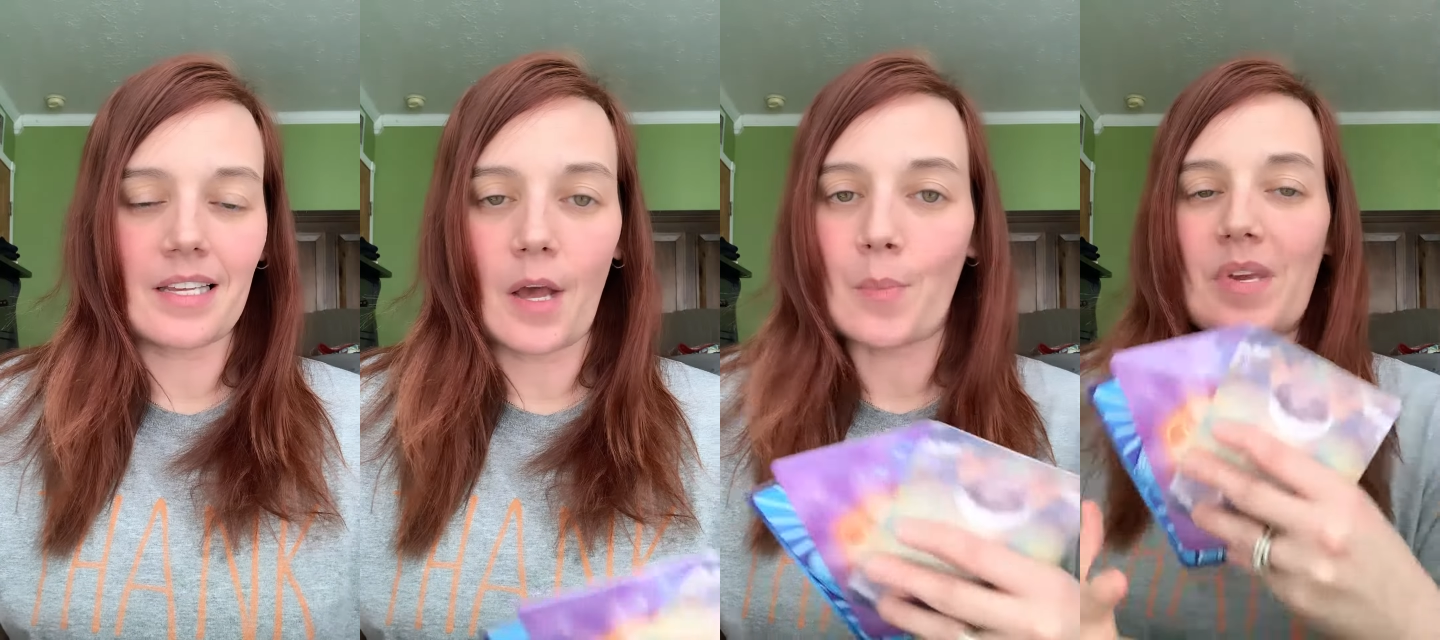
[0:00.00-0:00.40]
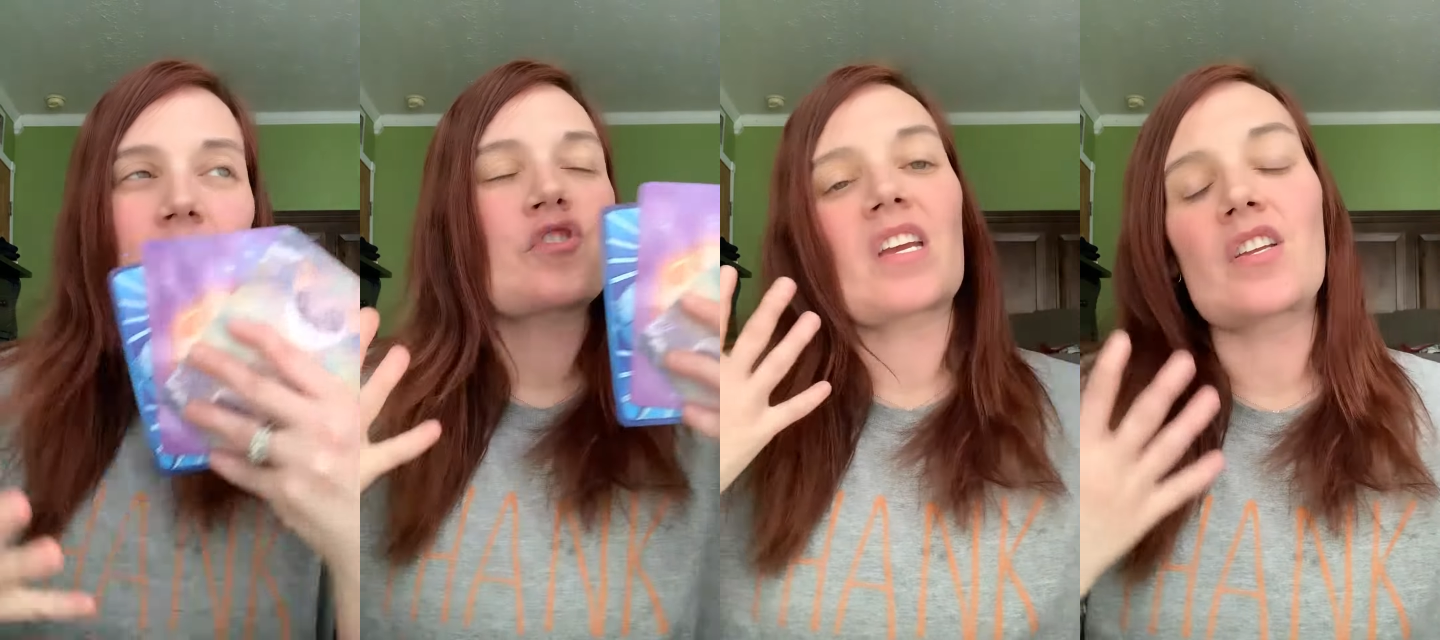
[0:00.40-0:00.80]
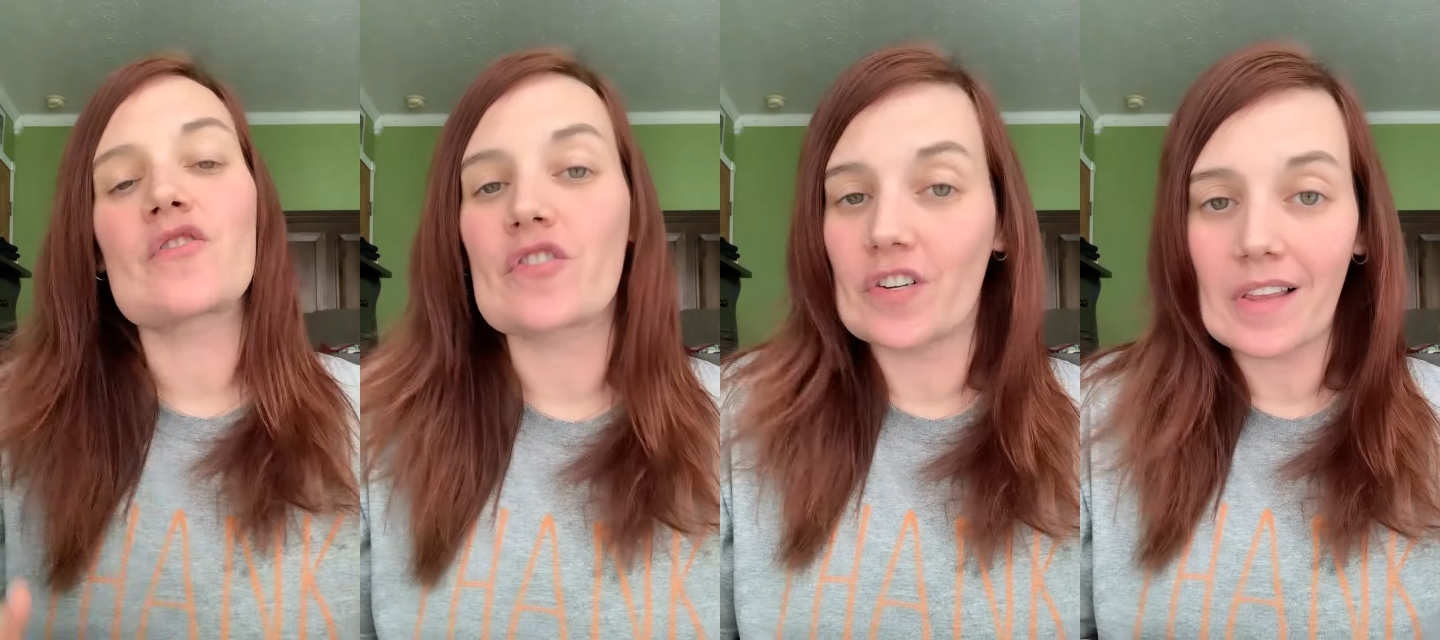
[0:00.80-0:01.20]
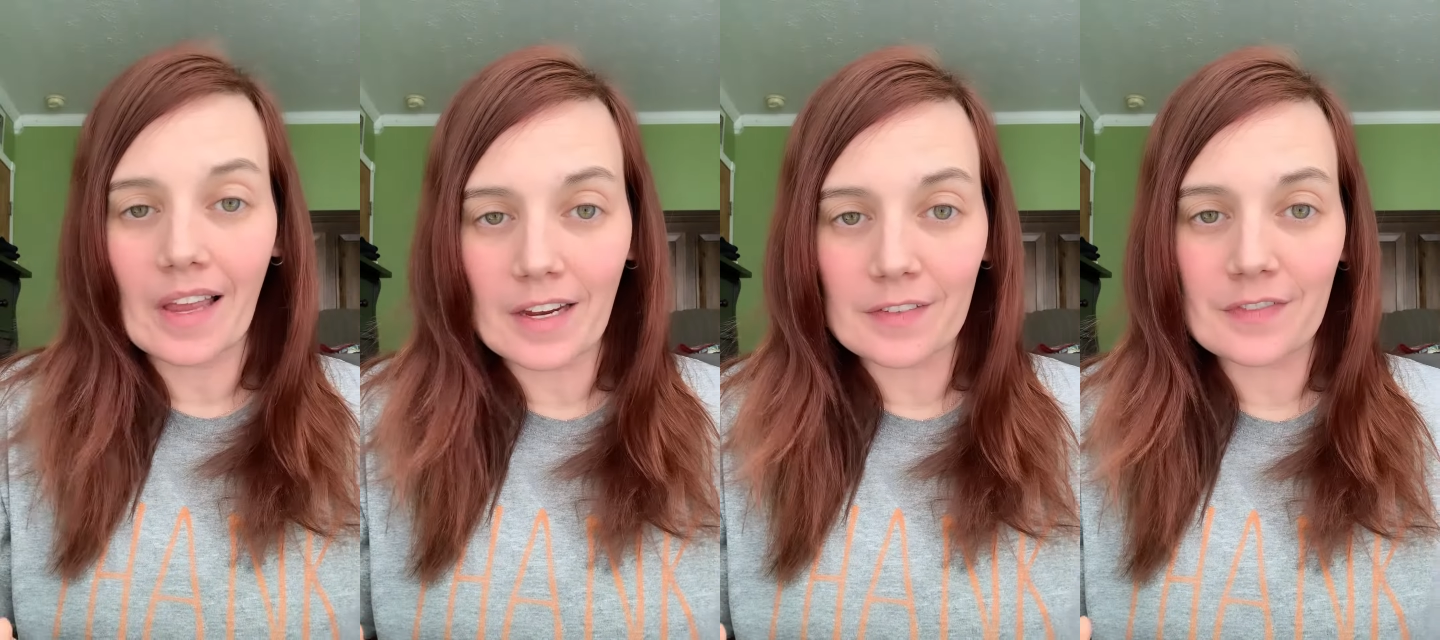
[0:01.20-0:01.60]
a big change in your
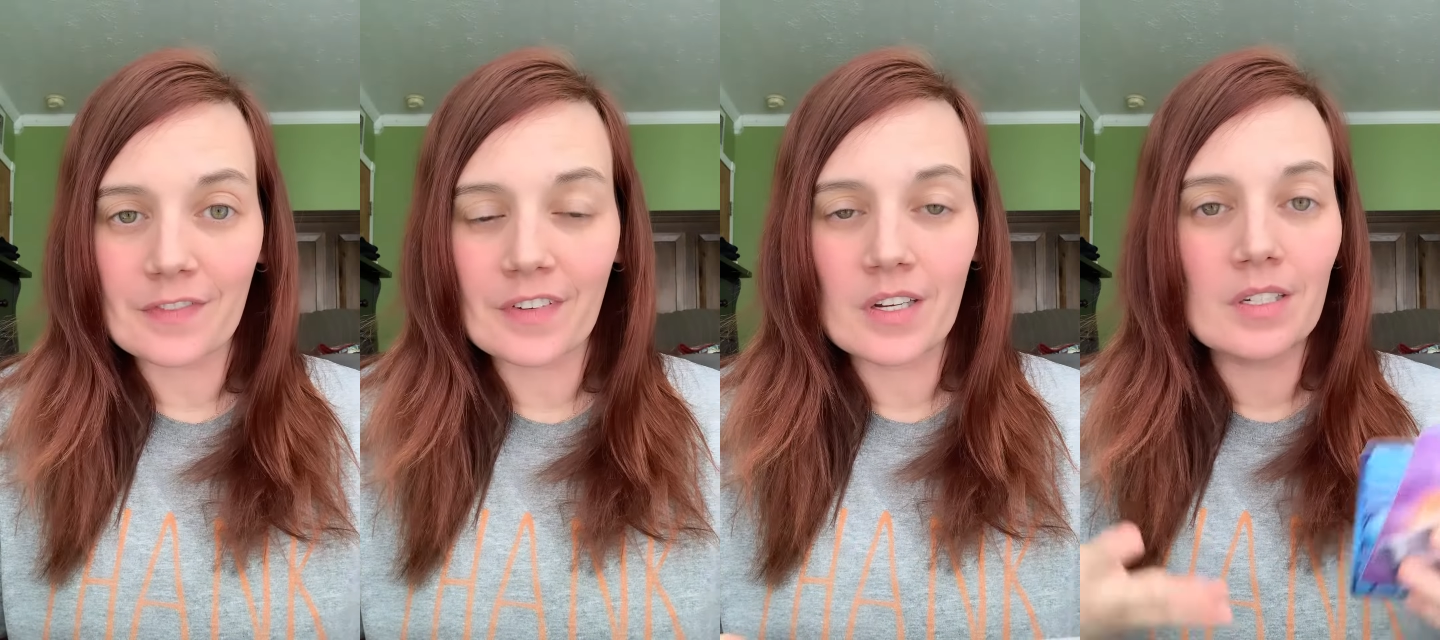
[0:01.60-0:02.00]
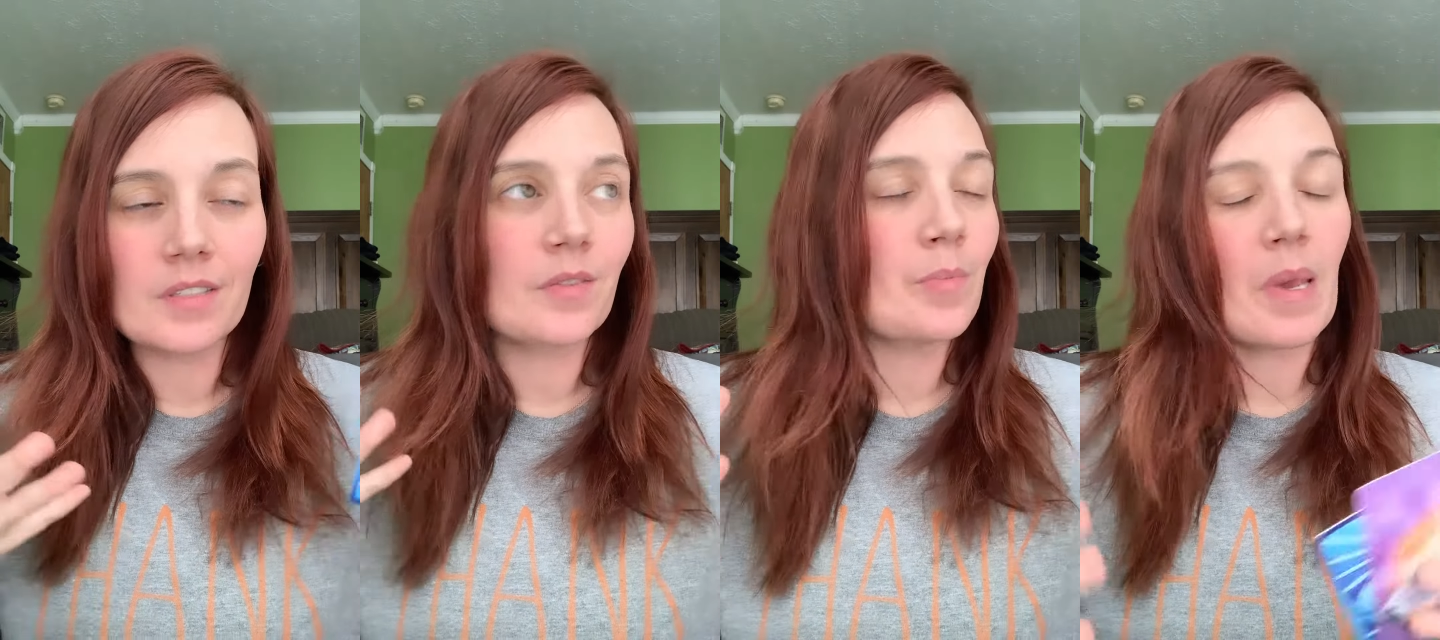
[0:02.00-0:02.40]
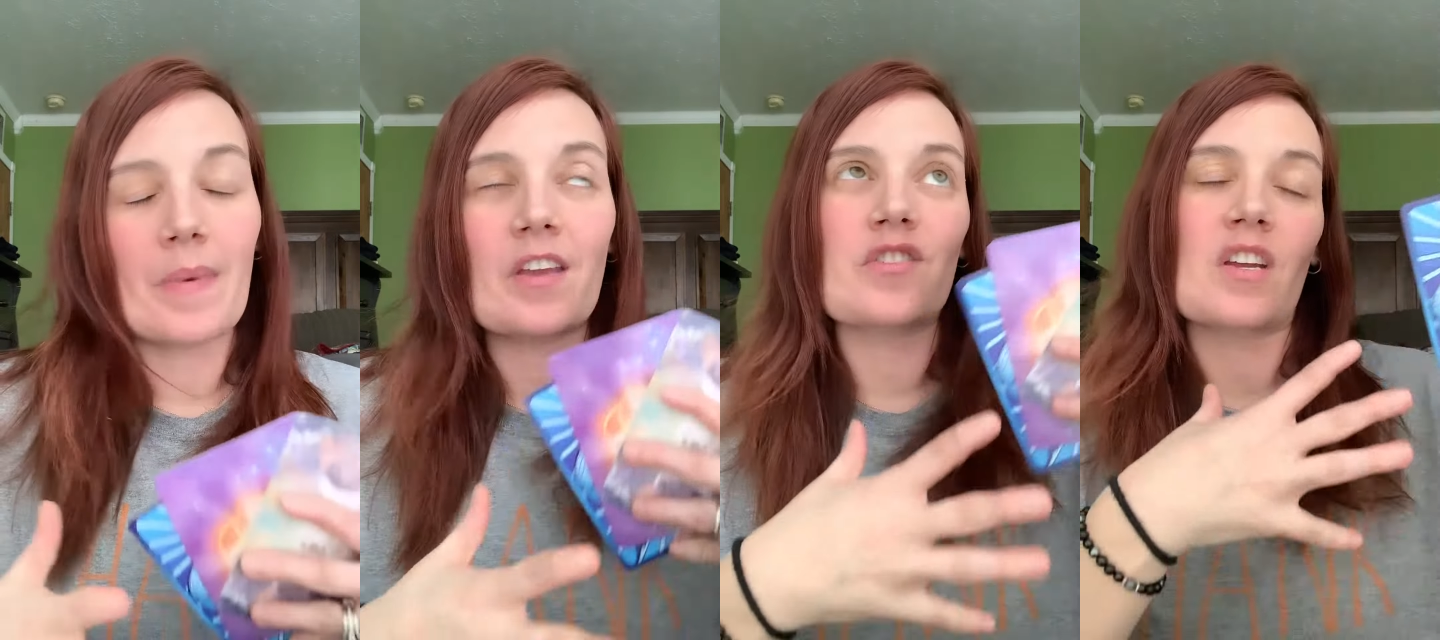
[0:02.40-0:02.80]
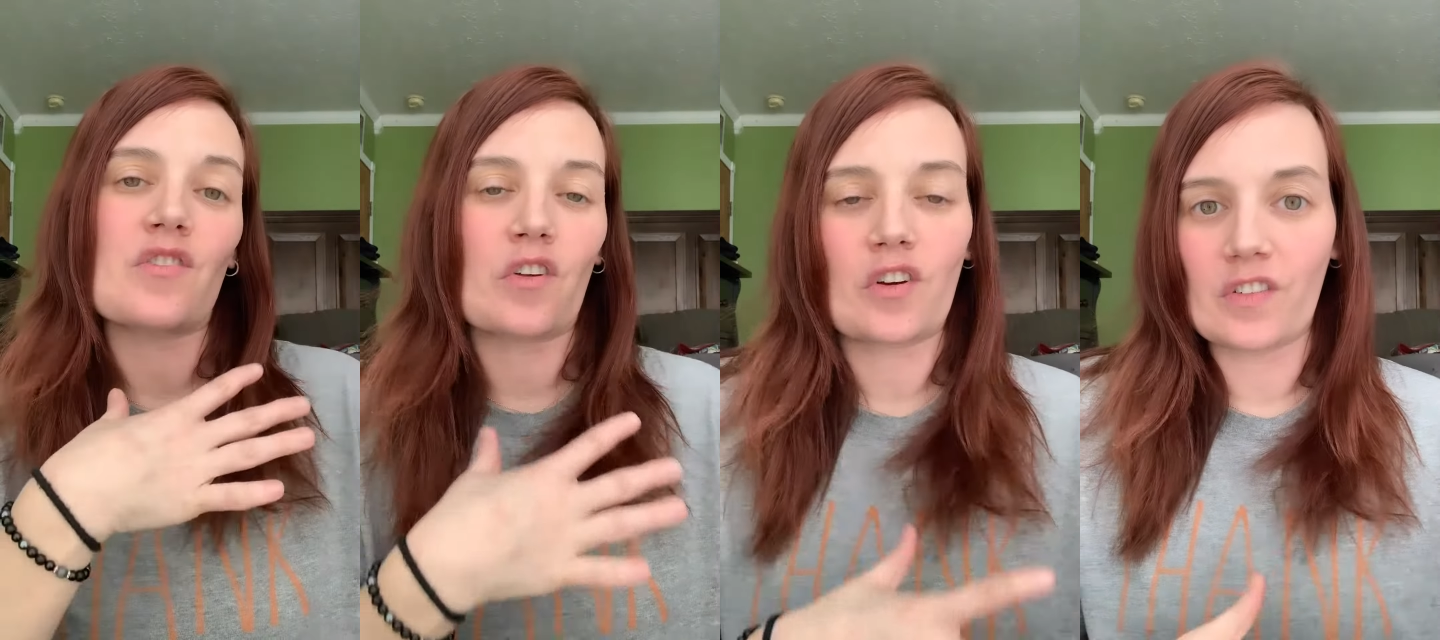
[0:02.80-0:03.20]
life, maybe a change
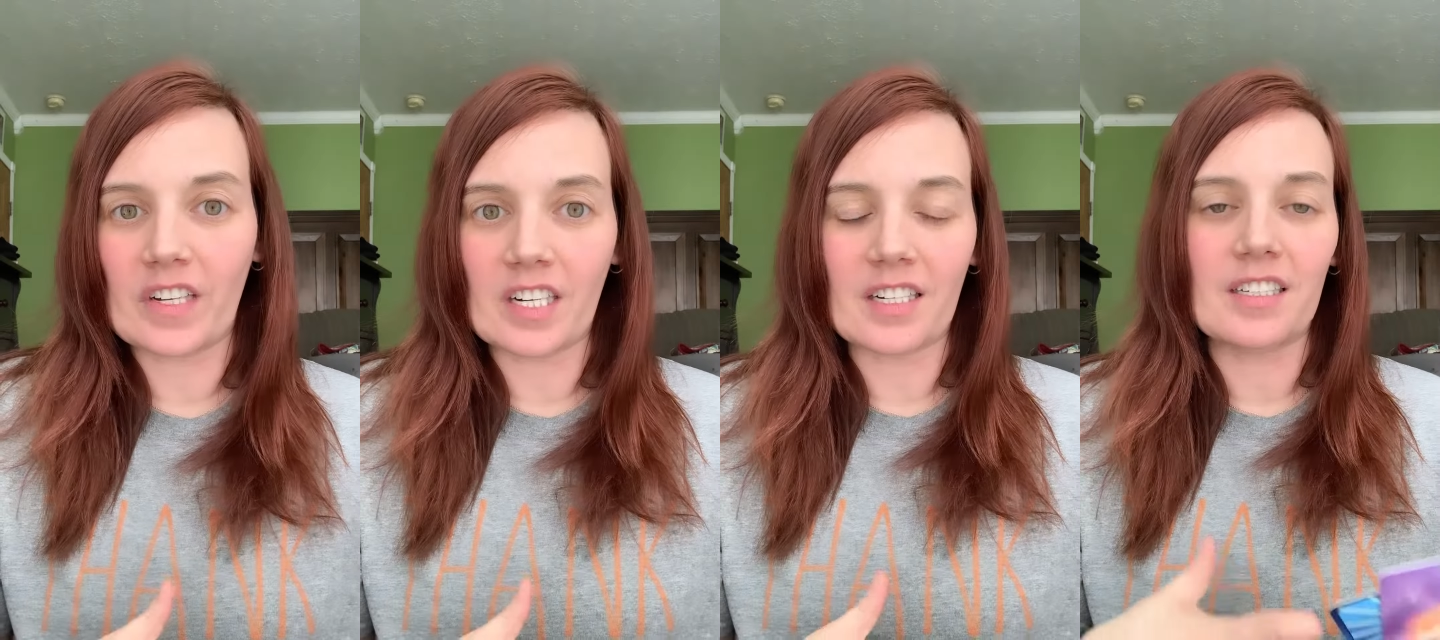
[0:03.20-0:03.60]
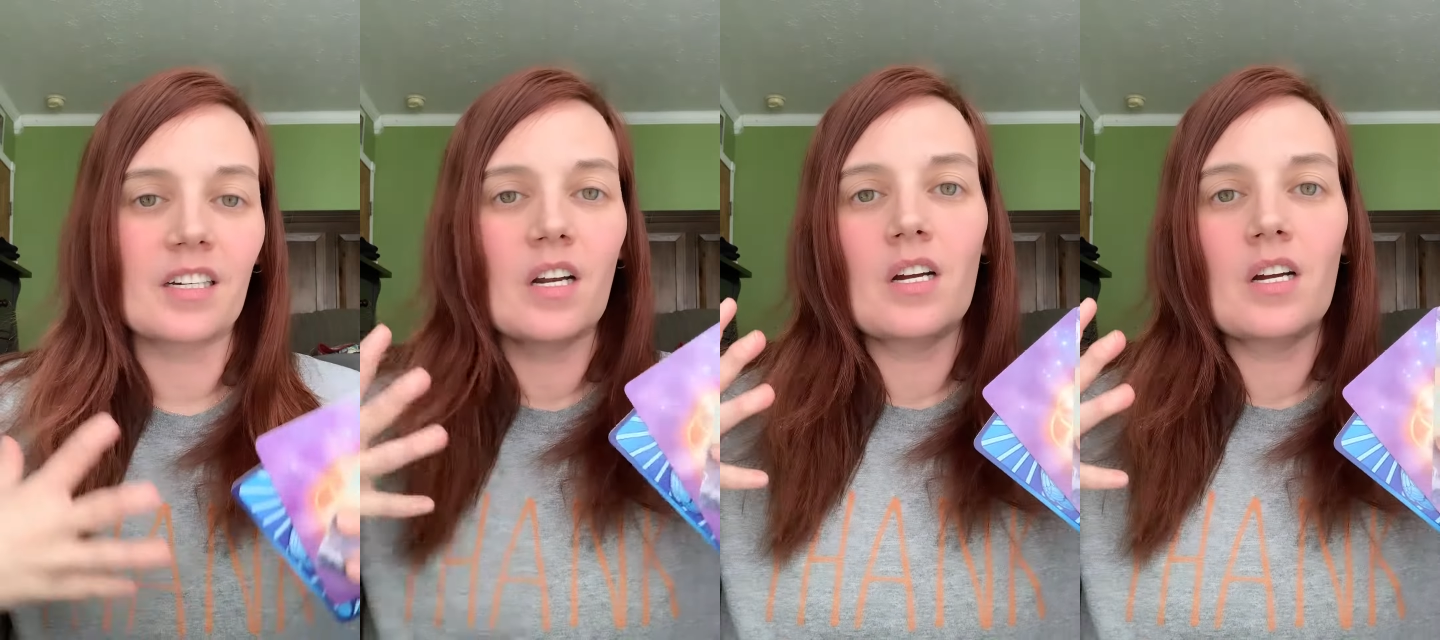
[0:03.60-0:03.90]
in career,